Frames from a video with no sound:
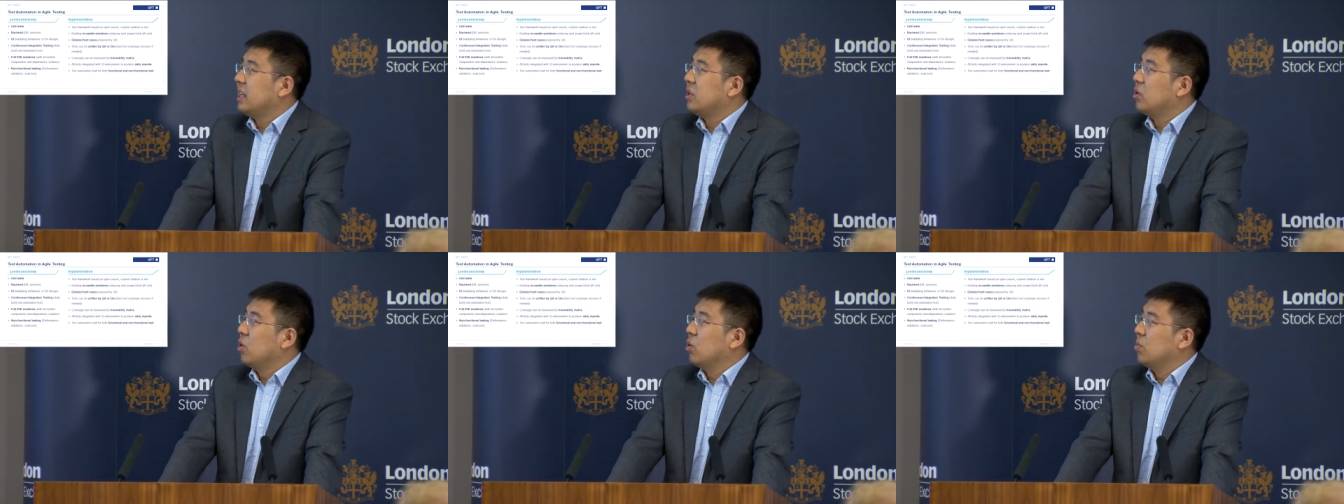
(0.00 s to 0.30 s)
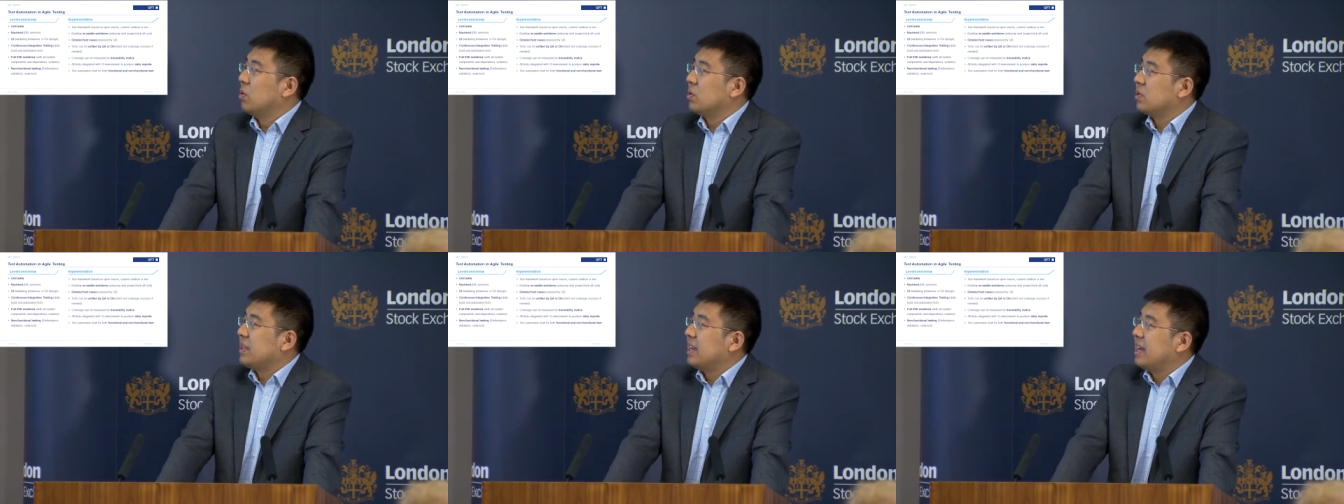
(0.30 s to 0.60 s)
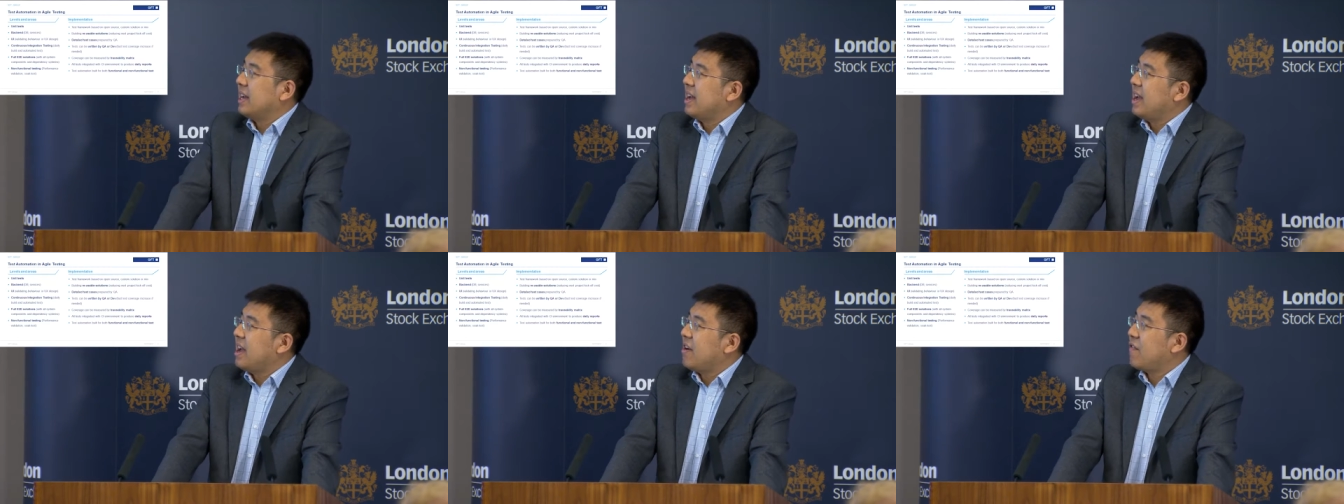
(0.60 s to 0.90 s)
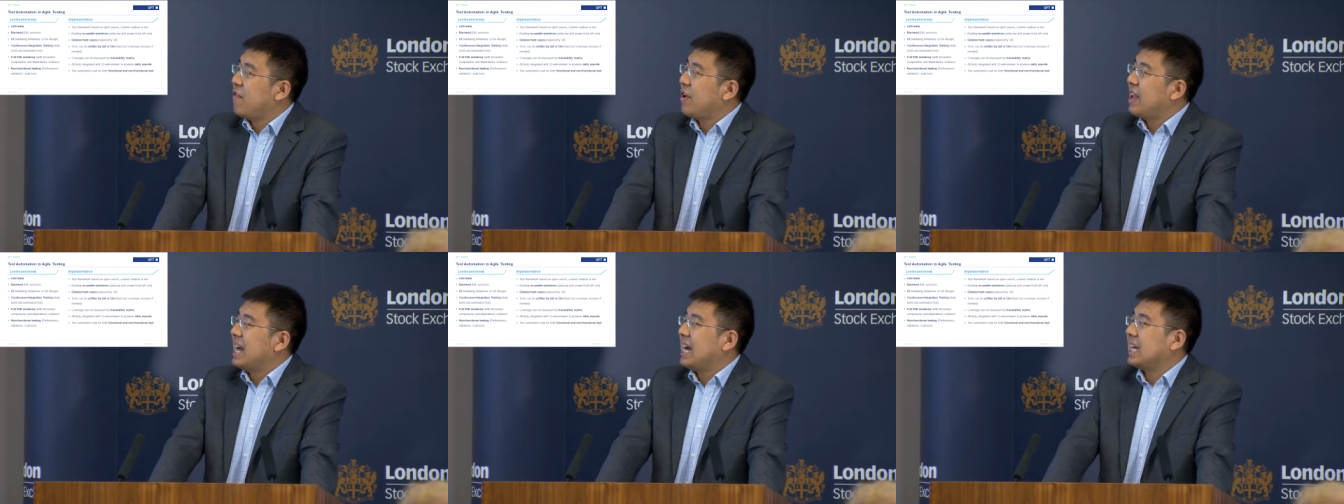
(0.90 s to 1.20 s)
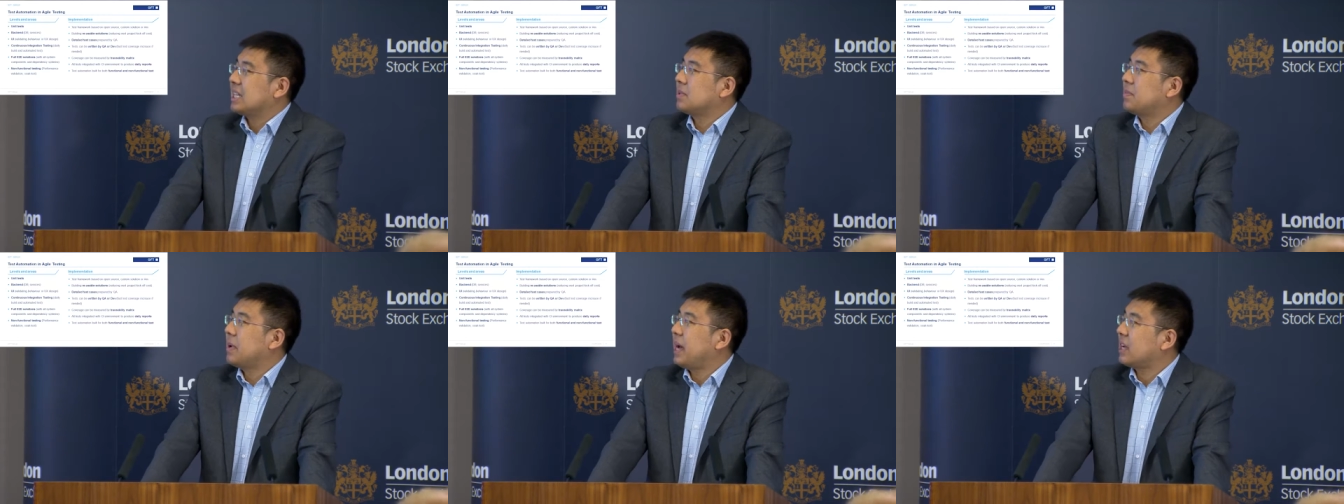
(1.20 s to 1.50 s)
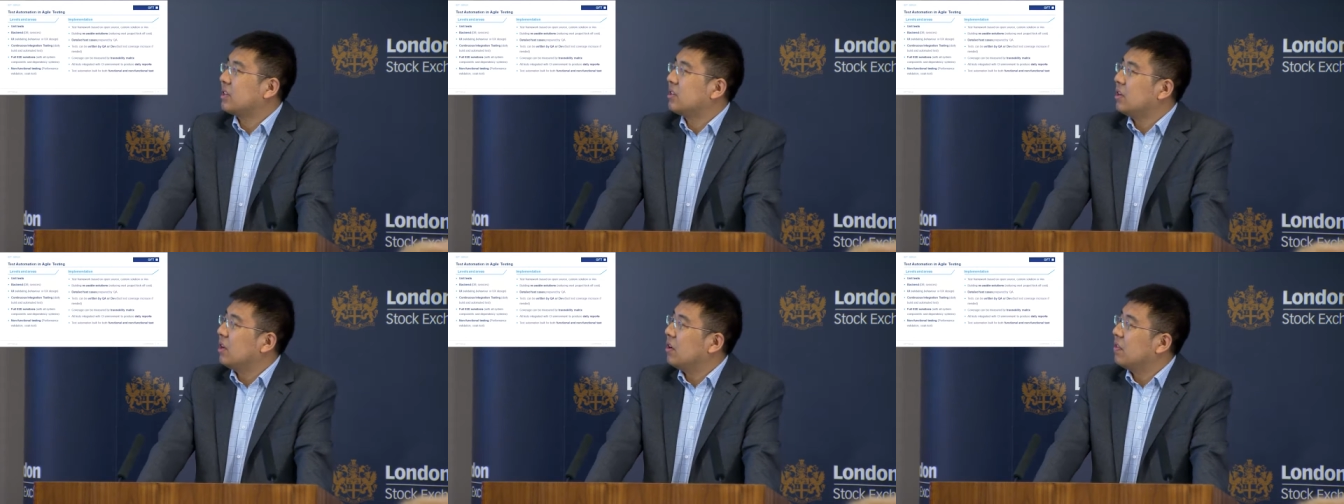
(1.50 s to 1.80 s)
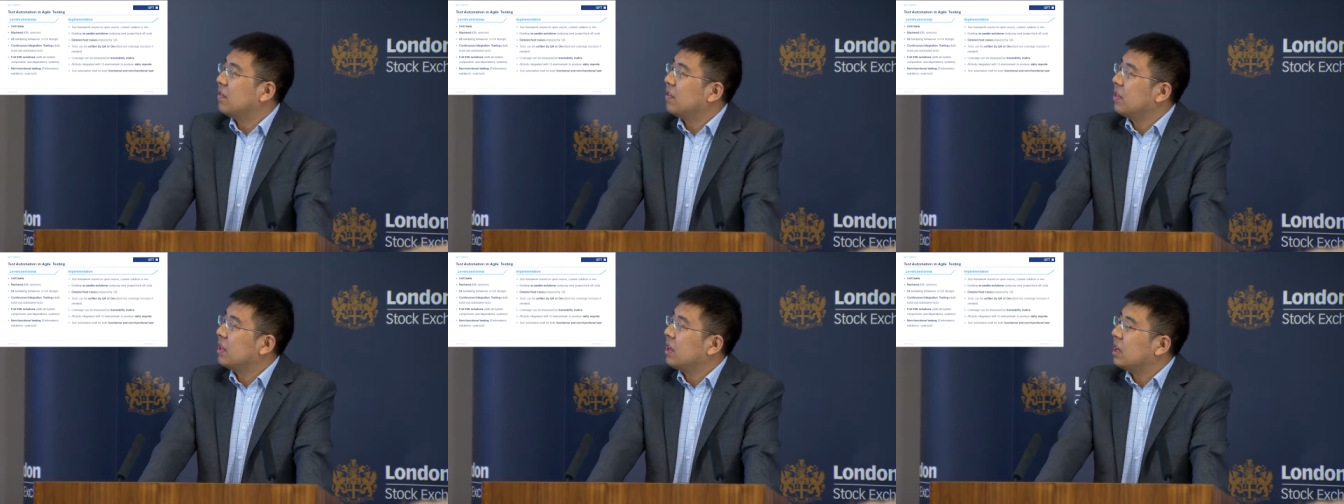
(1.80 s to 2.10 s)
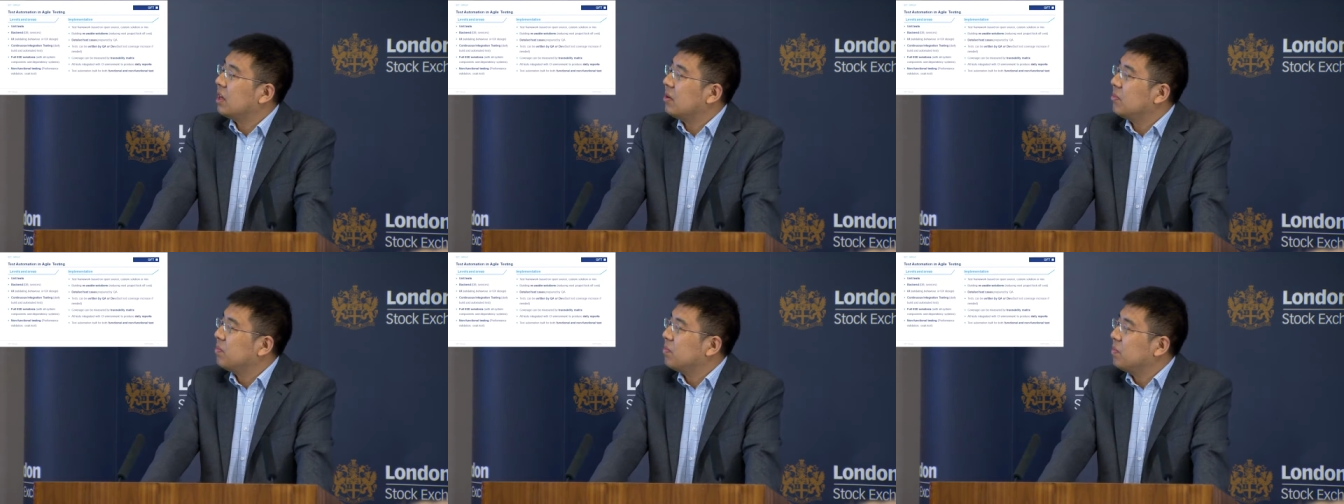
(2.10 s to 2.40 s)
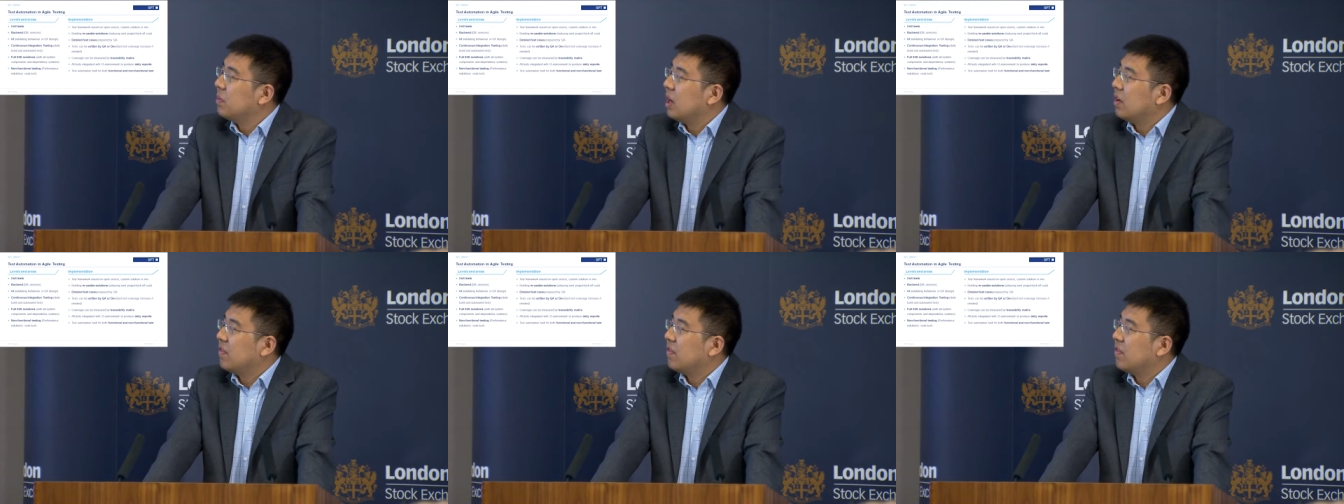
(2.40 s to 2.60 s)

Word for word: in almost every aspect of, um,